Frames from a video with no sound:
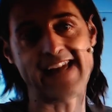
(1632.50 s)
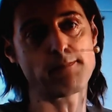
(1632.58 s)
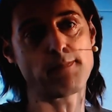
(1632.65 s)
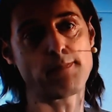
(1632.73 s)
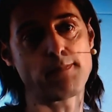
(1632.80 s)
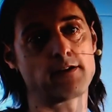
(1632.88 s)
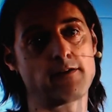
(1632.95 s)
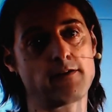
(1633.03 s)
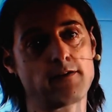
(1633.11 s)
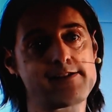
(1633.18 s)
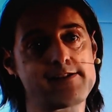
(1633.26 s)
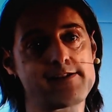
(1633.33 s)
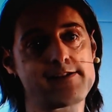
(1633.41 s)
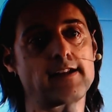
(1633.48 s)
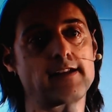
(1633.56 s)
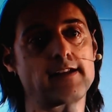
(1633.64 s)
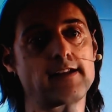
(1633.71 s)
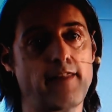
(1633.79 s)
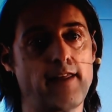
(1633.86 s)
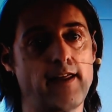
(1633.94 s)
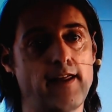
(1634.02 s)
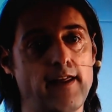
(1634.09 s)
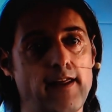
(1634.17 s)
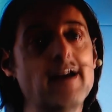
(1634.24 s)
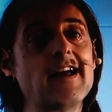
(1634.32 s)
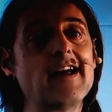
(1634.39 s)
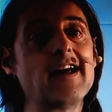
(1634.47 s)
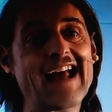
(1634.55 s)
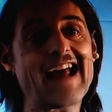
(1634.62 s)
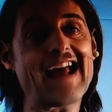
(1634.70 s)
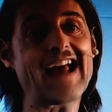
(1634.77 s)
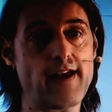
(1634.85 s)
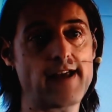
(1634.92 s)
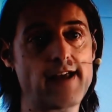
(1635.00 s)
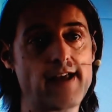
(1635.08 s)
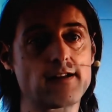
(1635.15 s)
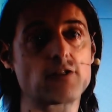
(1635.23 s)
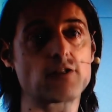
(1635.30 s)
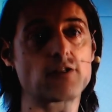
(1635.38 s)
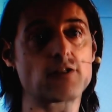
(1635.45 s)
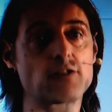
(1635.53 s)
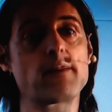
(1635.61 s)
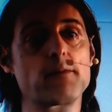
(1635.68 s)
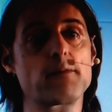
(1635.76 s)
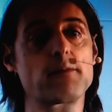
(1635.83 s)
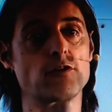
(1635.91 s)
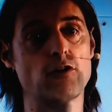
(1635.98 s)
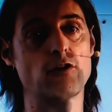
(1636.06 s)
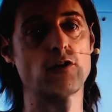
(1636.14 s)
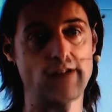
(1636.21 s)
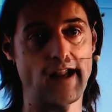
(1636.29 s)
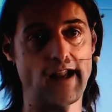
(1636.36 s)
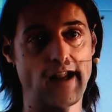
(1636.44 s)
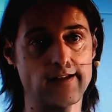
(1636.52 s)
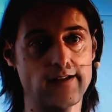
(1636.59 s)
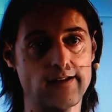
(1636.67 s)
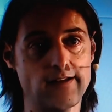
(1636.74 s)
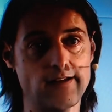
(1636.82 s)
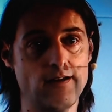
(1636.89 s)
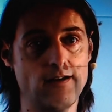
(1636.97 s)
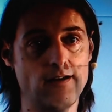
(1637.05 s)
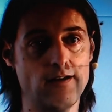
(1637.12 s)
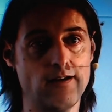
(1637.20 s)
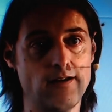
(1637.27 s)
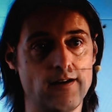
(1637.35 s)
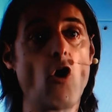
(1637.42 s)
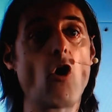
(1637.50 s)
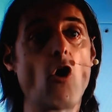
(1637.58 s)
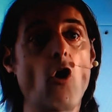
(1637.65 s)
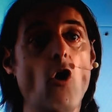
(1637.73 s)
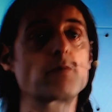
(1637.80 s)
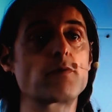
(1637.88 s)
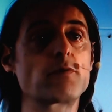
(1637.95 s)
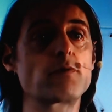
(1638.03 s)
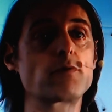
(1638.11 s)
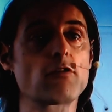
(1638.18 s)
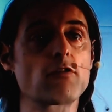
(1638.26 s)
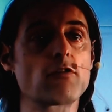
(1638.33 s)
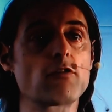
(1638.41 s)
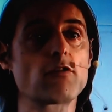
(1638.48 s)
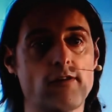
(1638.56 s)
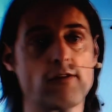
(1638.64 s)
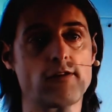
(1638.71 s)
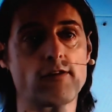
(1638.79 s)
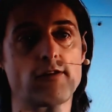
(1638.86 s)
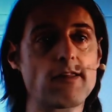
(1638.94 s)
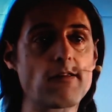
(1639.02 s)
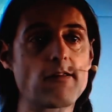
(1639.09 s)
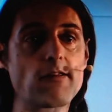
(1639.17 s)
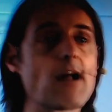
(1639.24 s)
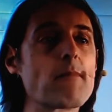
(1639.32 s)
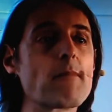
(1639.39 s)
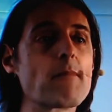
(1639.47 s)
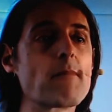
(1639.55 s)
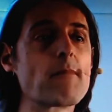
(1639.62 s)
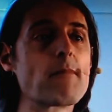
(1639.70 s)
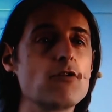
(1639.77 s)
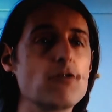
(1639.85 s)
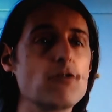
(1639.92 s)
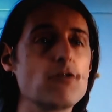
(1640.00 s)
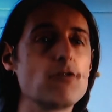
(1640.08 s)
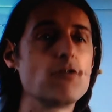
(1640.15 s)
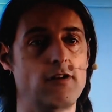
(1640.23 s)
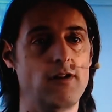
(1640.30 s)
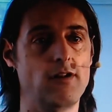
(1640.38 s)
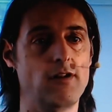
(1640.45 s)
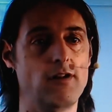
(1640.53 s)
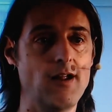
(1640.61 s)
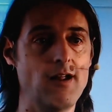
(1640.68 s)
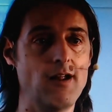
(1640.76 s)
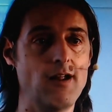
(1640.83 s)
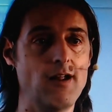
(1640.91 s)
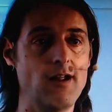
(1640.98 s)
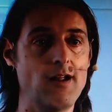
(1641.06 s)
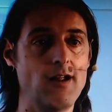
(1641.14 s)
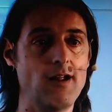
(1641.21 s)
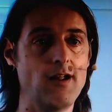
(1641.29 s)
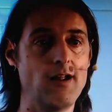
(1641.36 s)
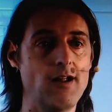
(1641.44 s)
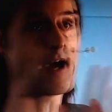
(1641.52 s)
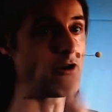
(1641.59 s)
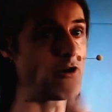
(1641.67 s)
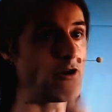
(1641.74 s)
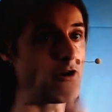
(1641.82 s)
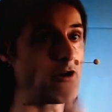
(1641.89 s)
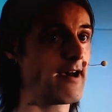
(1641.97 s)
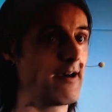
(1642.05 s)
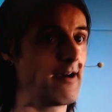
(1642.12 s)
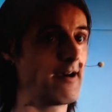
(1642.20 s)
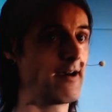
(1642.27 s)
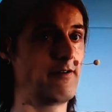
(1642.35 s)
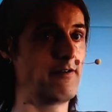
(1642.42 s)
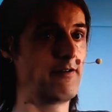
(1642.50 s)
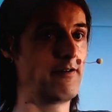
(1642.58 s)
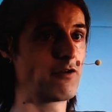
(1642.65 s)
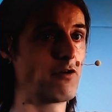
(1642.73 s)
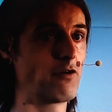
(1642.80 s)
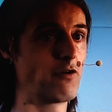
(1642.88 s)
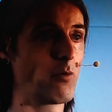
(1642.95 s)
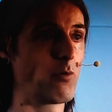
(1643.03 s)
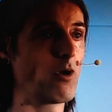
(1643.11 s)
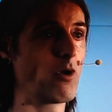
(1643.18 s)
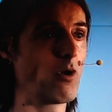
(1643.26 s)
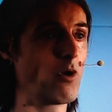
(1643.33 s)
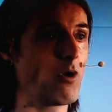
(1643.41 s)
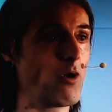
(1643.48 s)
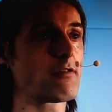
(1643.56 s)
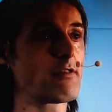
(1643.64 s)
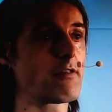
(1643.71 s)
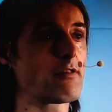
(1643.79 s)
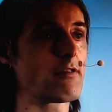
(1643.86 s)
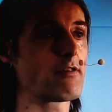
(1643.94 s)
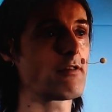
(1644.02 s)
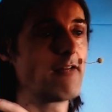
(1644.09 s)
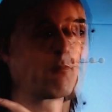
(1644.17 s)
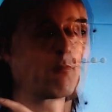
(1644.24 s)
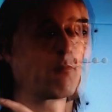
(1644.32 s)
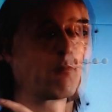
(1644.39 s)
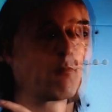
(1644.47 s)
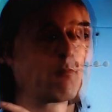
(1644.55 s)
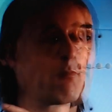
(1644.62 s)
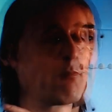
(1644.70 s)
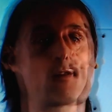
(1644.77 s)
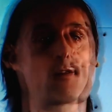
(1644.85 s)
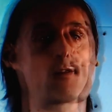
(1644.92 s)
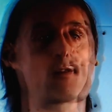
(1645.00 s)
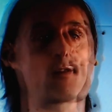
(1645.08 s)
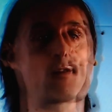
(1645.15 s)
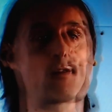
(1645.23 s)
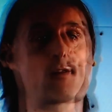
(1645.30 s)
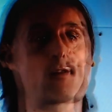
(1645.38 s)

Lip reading: part of the genetic thing is activated to either produce light or to produce poison. And this is something beautiful out of their view of the world, because if you bring this RNA